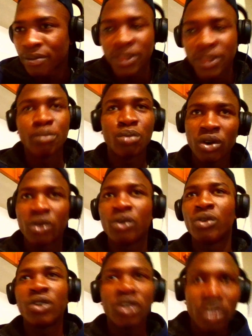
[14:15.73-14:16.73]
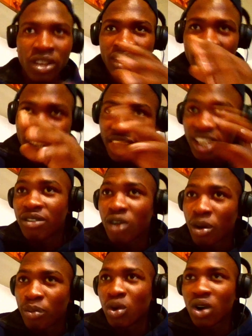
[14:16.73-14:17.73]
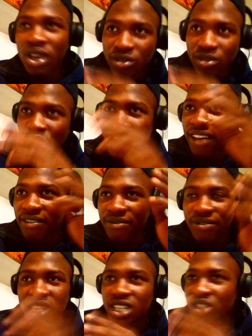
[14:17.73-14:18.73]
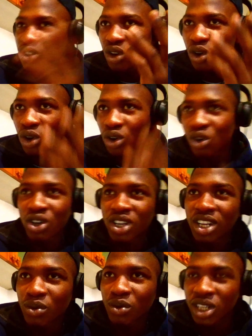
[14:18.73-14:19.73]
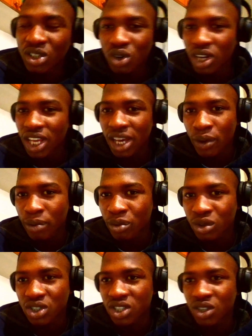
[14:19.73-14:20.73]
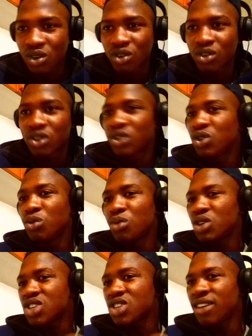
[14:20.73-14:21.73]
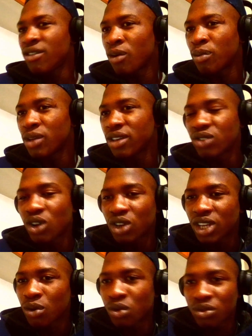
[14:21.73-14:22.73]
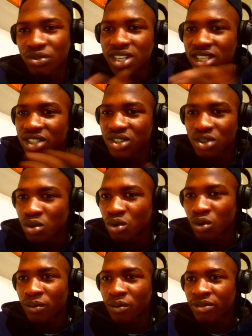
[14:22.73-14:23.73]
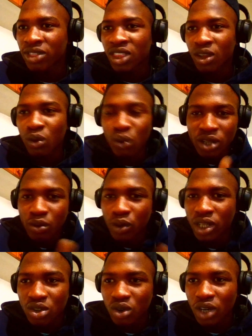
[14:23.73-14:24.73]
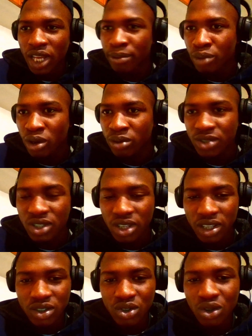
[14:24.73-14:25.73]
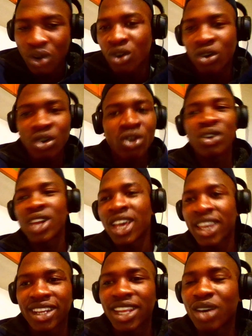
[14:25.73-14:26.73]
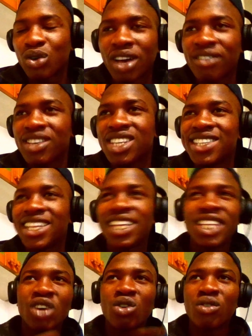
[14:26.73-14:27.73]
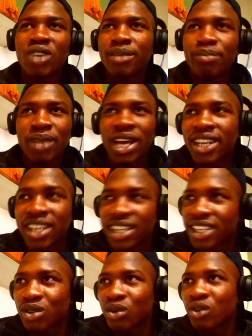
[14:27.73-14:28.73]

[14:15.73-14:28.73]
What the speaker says: Bro, give up, or if not, I finish your whole country with nuclear weapons, you know. You must give up. If not, they will finish you with nuclear bombs. So, like, they could have easily taken over the planet, you know.